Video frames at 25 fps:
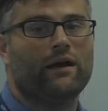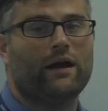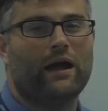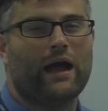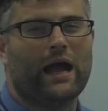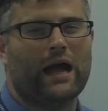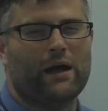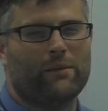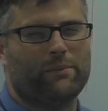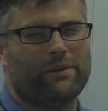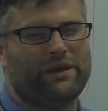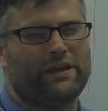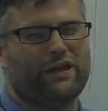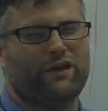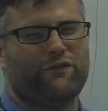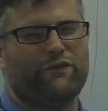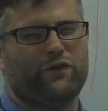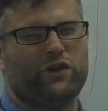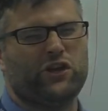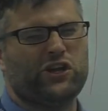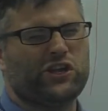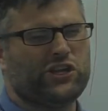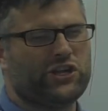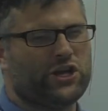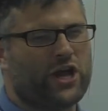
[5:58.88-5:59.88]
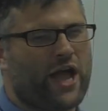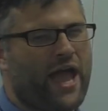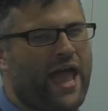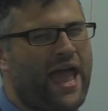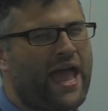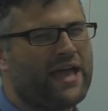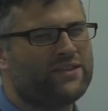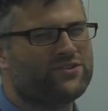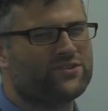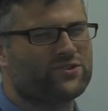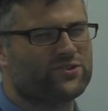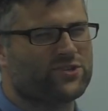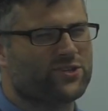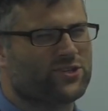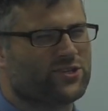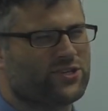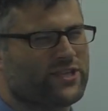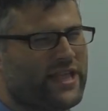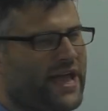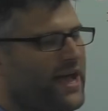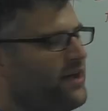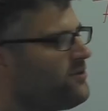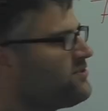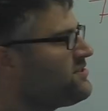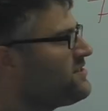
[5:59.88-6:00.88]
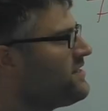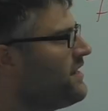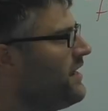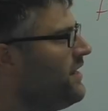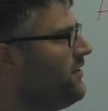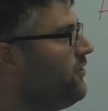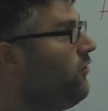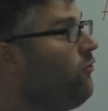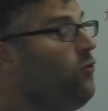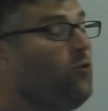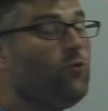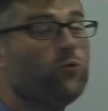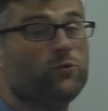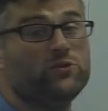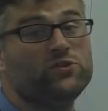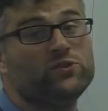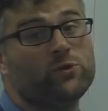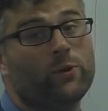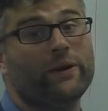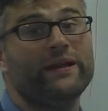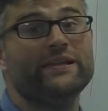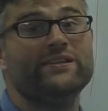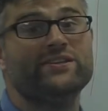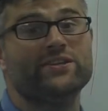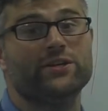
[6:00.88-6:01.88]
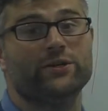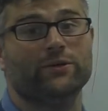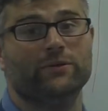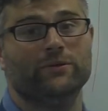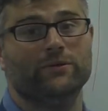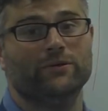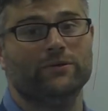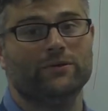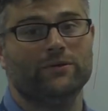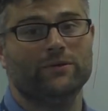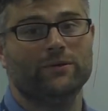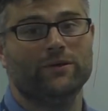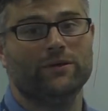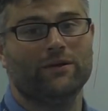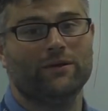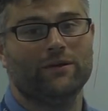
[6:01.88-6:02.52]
How many of you in your heads just now said, ooh, 22?